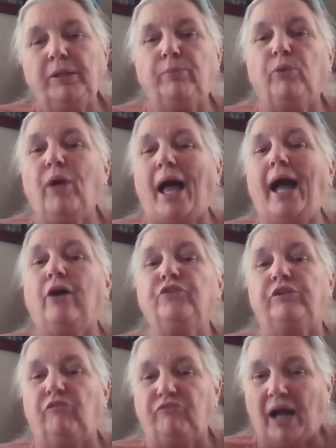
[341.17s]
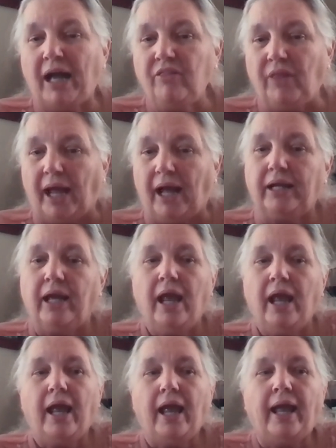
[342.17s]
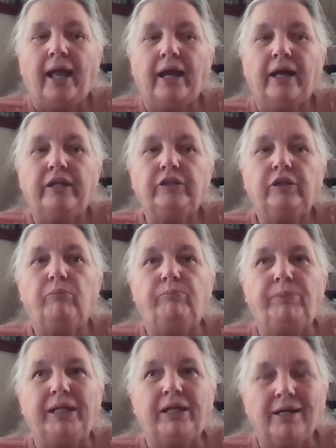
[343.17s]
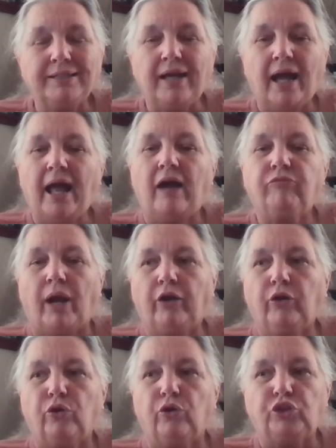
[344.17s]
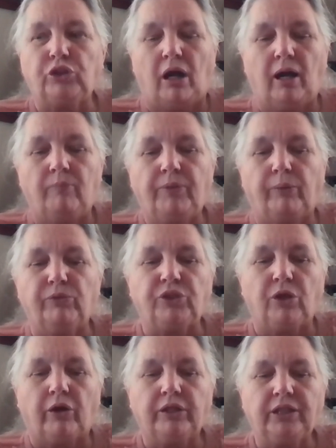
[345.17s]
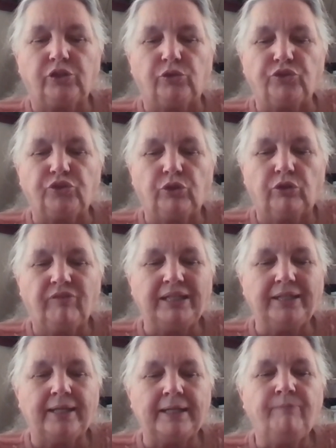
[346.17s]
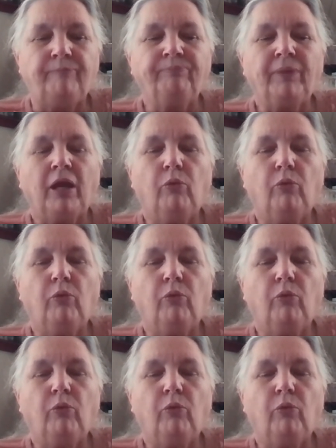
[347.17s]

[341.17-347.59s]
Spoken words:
people how to find that. And because I have records, there was an architectural survey done.